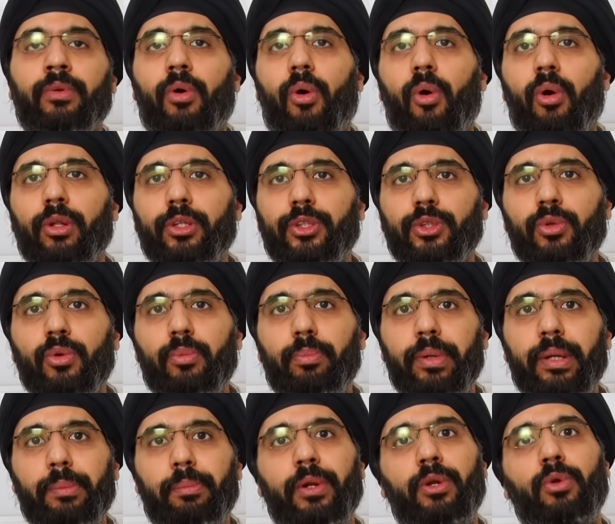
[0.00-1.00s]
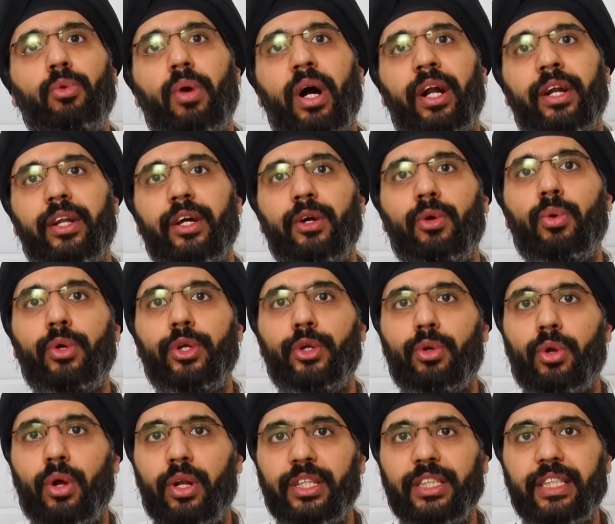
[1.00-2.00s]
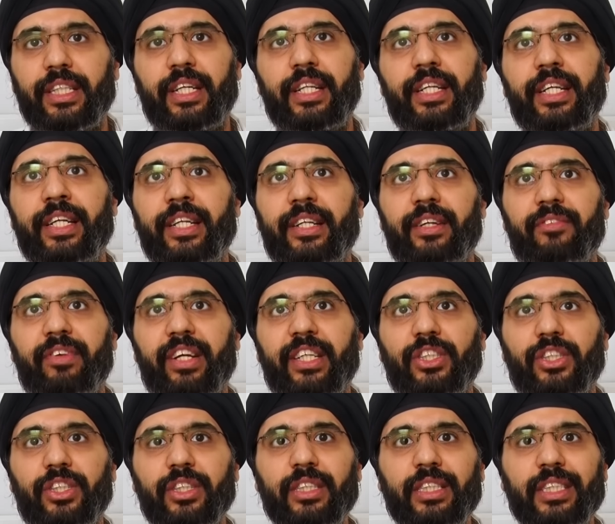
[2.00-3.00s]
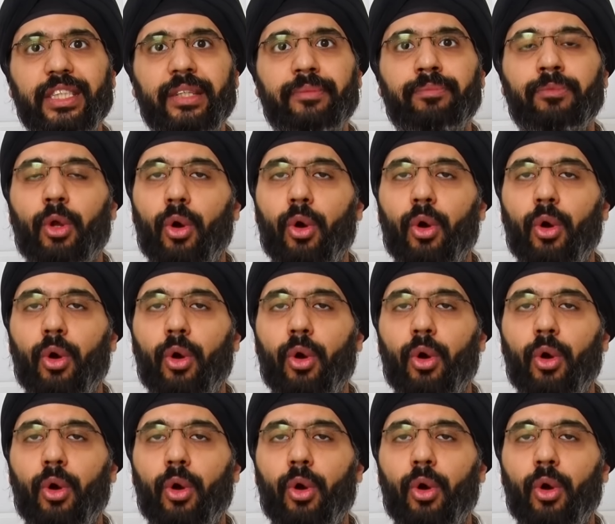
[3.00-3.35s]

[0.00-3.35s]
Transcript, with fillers: Also, people who undergo urological interventions